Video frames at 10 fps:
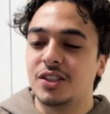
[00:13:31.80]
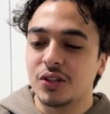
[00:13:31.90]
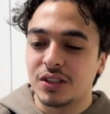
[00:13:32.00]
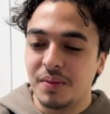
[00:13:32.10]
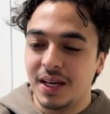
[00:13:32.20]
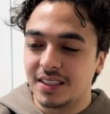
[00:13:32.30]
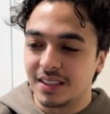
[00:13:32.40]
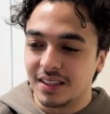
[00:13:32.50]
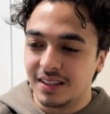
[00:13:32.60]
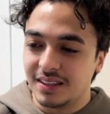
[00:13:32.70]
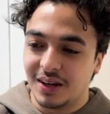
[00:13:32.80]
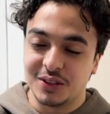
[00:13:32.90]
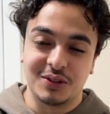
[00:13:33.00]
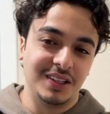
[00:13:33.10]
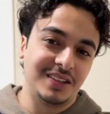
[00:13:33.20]
looks amazing. That
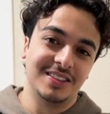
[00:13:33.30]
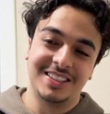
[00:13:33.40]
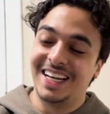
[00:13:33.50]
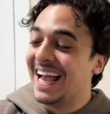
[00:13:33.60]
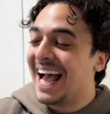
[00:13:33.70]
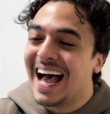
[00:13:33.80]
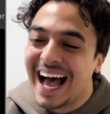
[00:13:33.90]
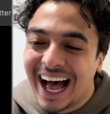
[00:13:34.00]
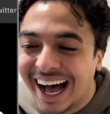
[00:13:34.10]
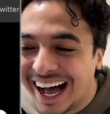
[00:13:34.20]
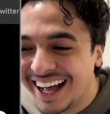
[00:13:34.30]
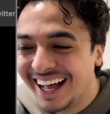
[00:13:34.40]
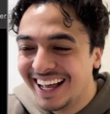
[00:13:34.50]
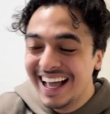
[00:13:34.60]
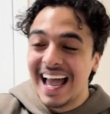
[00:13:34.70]
was really cringy.
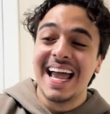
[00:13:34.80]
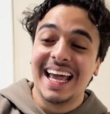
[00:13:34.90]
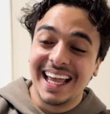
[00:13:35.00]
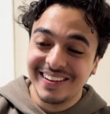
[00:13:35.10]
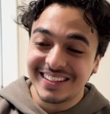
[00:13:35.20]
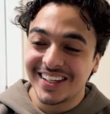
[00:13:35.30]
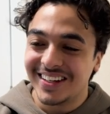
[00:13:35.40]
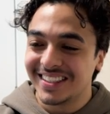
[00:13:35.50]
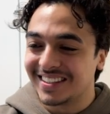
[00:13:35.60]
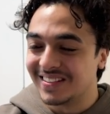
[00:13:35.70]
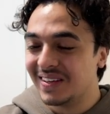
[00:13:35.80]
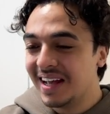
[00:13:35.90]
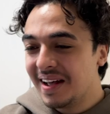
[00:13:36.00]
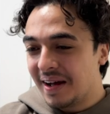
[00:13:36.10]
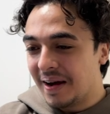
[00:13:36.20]
It looks awesome.
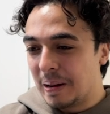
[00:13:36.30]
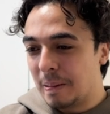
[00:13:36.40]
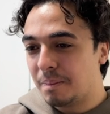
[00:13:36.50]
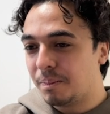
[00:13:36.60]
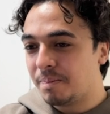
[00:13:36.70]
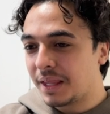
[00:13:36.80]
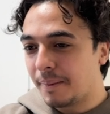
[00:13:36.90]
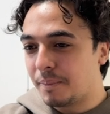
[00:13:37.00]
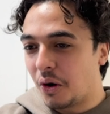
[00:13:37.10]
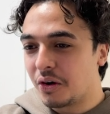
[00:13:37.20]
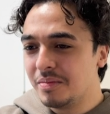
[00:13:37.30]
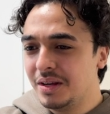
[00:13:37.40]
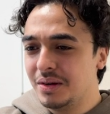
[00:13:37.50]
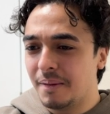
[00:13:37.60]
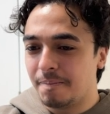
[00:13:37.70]
Um, part of
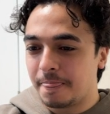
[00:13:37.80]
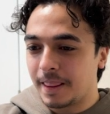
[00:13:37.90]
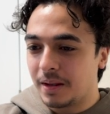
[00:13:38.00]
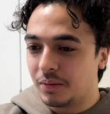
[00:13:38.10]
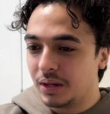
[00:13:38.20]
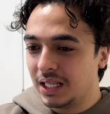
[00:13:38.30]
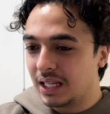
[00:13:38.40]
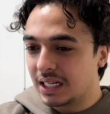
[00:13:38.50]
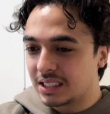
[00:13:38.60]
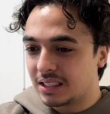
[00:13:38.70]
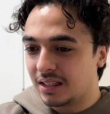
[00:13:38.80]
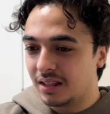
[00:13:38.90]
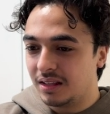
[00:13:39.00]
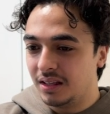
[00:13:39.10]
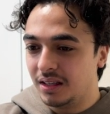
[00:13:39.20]
me really likes
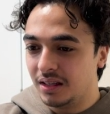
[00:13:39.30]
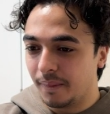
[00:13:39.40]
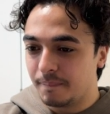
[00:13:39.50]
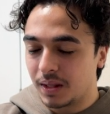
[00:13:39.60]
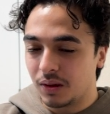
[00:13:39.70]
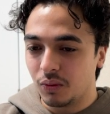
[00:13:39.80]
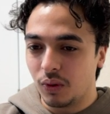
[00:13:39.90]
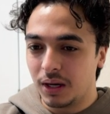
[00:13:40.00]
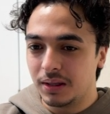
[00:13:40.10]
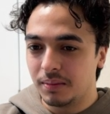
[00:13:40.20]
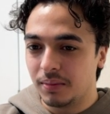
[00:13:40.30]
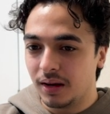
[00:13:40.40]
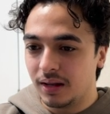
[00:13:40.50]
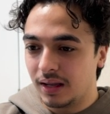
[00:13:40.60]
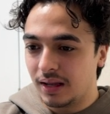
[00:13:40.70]
the white,
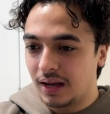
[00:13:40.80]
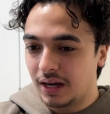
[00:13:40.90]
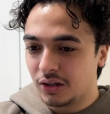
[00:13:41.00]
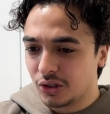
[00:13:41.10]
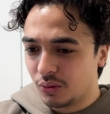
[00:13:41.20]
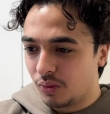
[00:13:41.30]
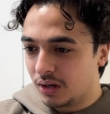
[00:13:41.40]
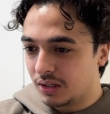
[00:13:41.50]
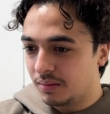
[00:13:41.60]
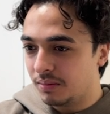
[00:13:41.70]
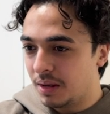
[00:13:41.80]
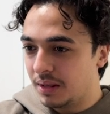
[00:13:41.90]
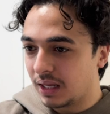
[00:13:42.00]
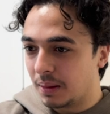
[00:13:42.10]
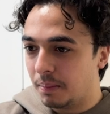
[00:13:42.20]
but I also want maybe
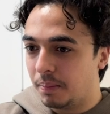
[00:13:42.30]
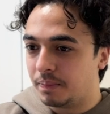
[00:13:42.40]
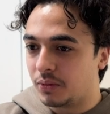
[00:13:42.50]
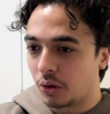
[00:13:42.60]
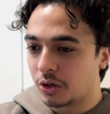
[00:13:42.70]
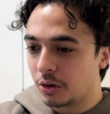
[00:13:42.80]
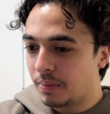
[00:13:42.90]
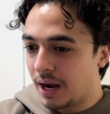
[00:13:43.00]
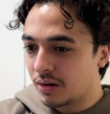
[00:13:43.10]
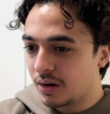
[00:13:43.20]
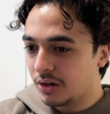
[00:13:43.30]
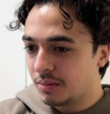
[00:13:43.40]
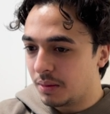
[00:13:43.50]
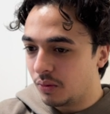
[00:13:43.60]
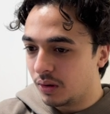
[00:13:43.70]
like a darker background,
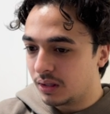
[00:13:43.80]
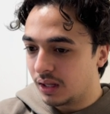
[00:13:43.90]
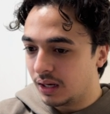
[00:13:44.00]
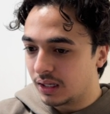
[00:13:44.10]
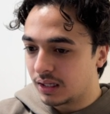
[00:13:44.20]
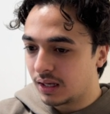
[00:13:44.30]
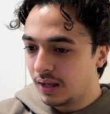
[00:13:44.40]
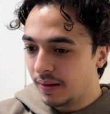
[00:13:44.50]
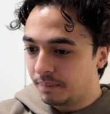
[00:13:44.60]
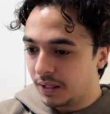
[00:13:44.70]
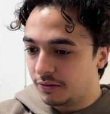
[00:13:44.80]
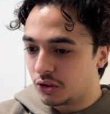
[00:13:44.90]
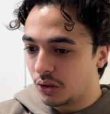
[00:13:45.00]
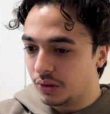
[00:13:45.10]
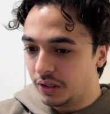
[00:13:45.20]
maybe one like they've
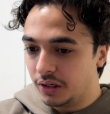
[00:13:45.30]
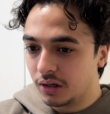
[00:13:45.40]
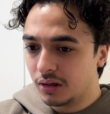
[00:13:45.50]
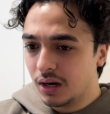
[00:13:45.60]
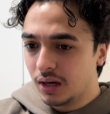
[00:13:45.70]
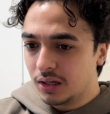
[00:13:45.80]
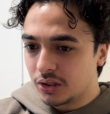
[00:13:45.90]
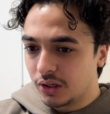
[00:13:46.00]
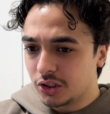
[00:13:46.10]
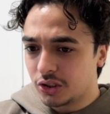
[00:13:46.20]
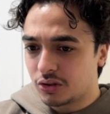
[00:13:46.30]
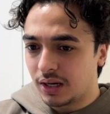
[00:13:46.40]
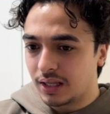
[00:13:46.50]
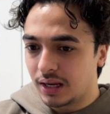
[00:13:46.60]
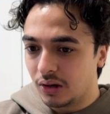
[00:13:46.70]
shown here. So let's just try
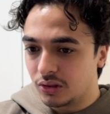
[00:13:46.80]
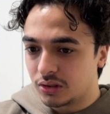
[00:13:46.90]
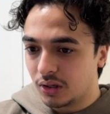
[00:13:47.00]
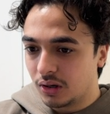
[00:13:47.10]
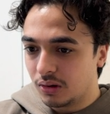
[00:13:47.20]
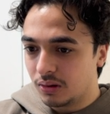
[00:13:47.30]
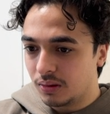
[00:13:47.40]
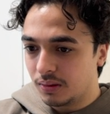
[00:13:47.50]
that out. So